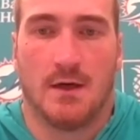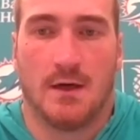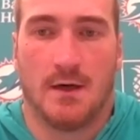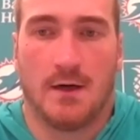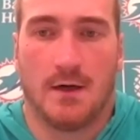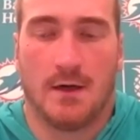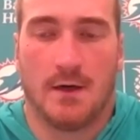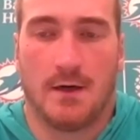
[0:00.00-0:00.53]

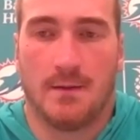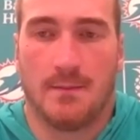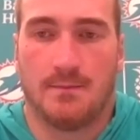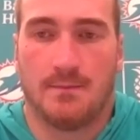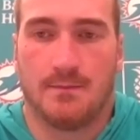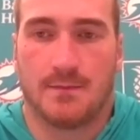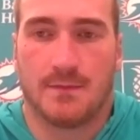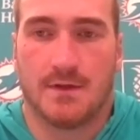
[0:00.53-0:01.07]

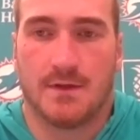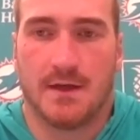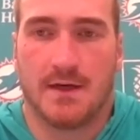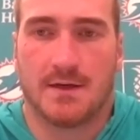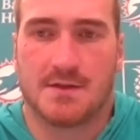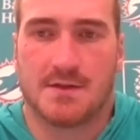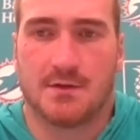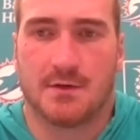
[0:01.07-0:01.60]

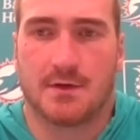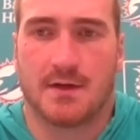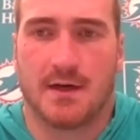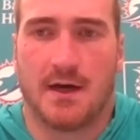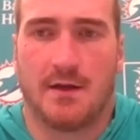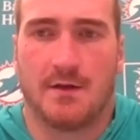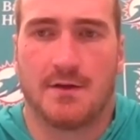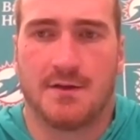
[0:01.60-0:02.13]
Yeah, so in
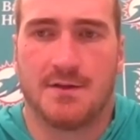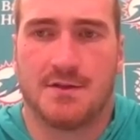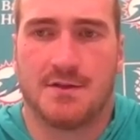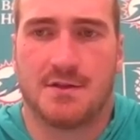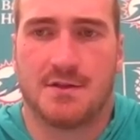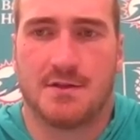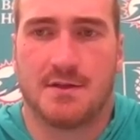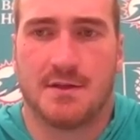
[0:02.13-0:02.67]

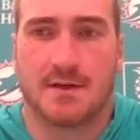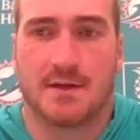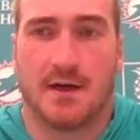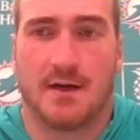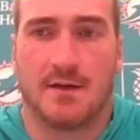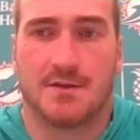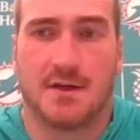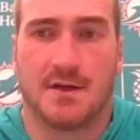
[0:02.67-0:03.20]
college, I
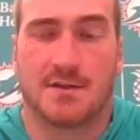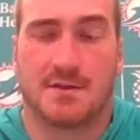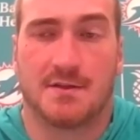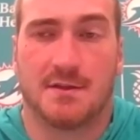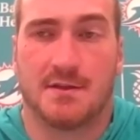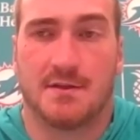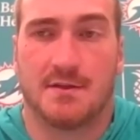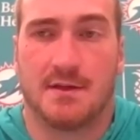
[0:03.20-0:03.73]

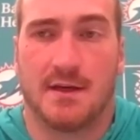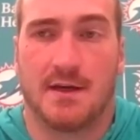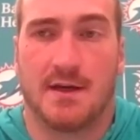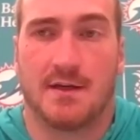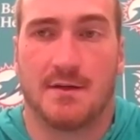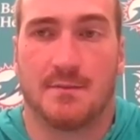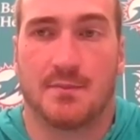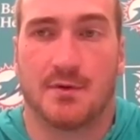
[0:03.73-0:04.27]
actually
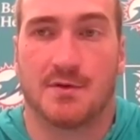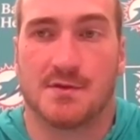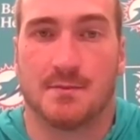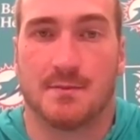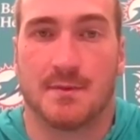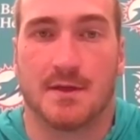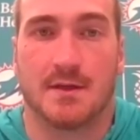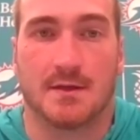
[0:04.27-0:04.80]
had in-person
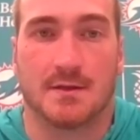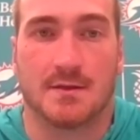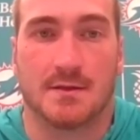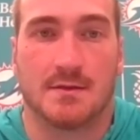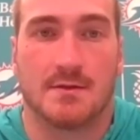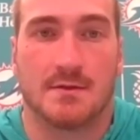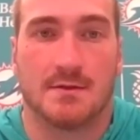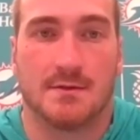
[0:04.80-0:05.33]

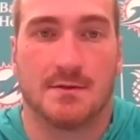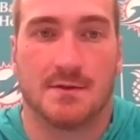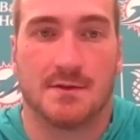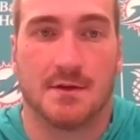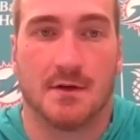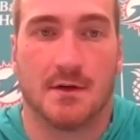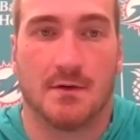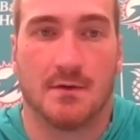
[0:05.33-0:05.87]
meetings.
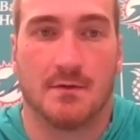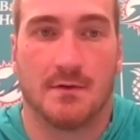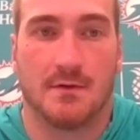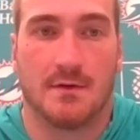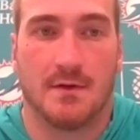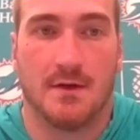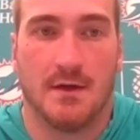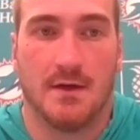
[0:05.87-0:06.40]
So
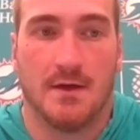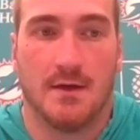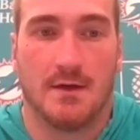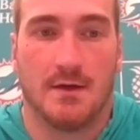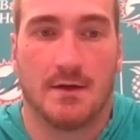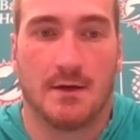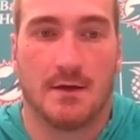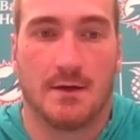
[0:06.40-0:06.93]

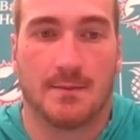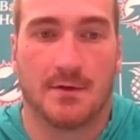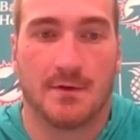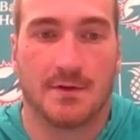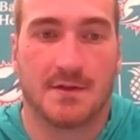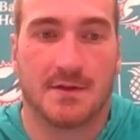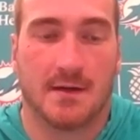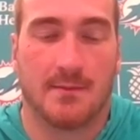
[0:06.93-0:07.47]
the
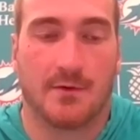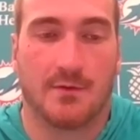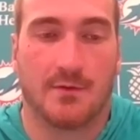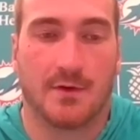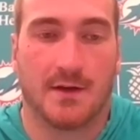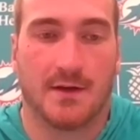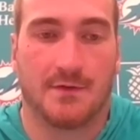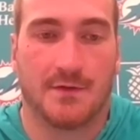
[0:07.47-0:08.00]
only time I
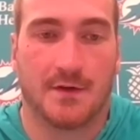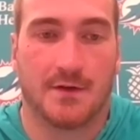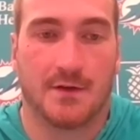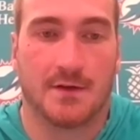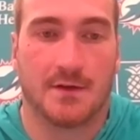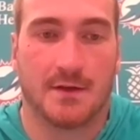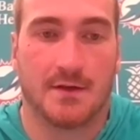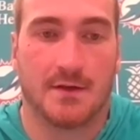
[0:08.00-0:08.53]
really have done
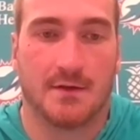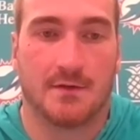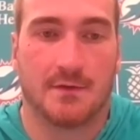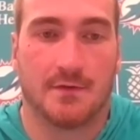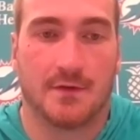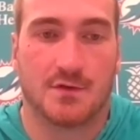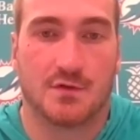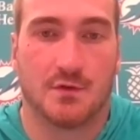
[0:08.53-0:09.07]
the
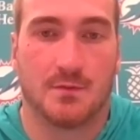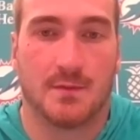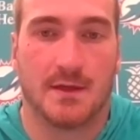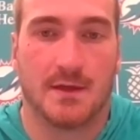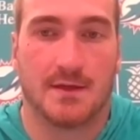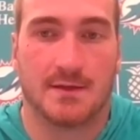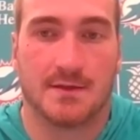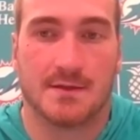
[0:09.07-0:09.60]
virtual
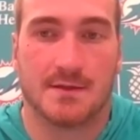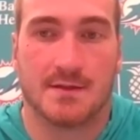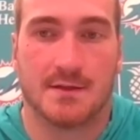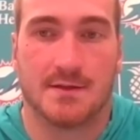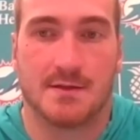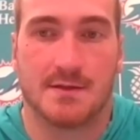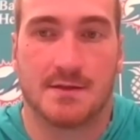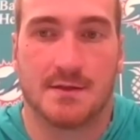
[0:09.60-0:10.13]
meetings
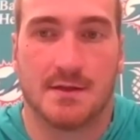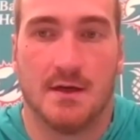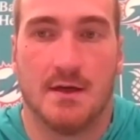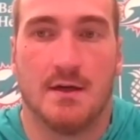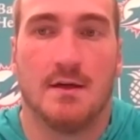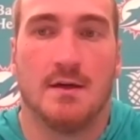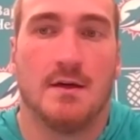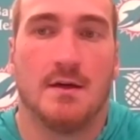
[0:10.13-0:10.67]
is
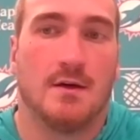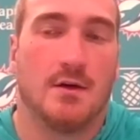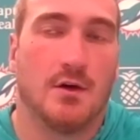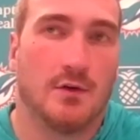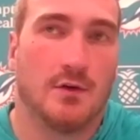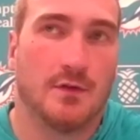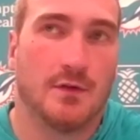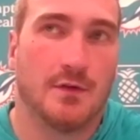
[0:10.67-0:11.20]

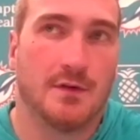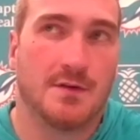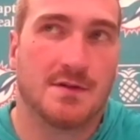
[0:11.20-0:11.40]
over the